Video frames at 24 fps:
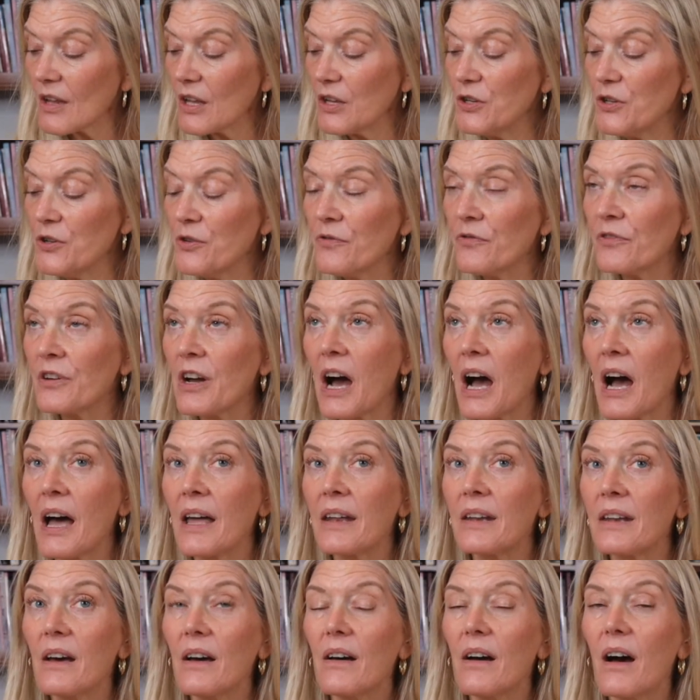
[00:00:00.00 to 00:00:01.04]
You've
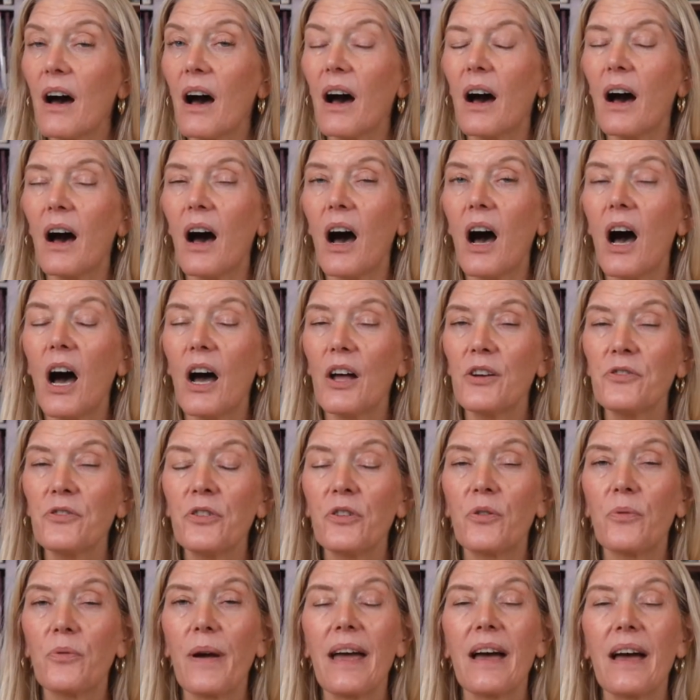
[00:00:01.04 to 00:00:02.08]
got 100
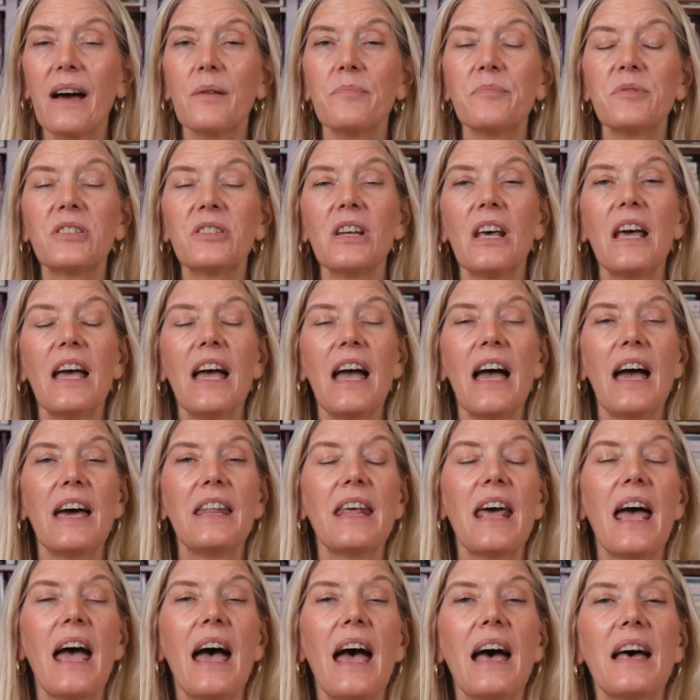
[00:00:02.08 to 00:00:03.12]
grams and
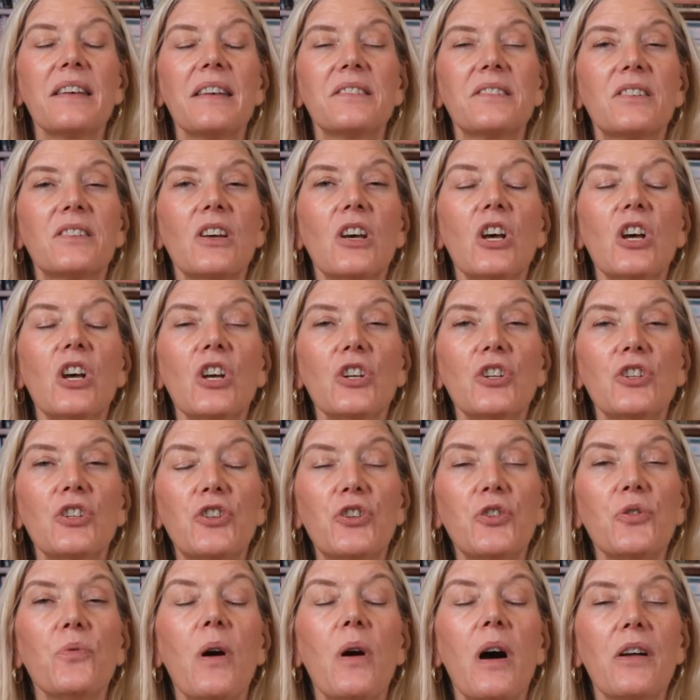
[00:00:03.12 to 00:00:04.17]
it has
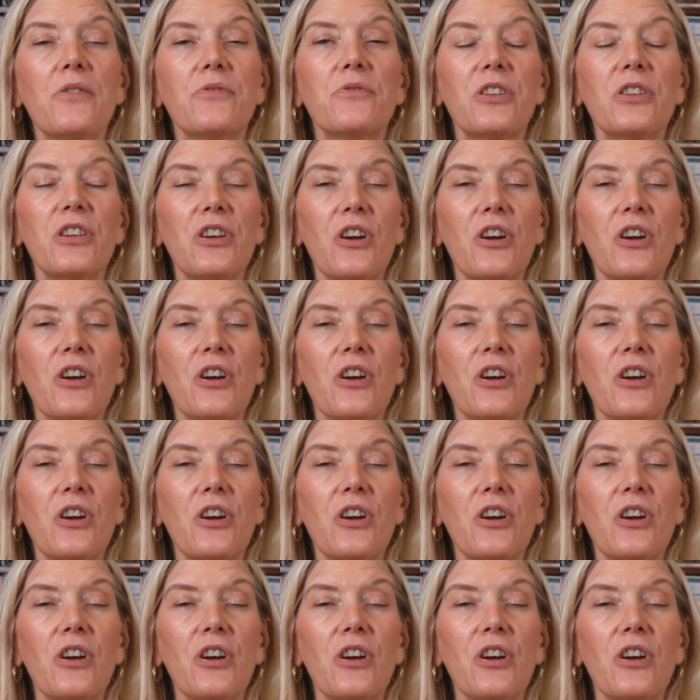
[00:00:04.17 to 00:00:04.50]
200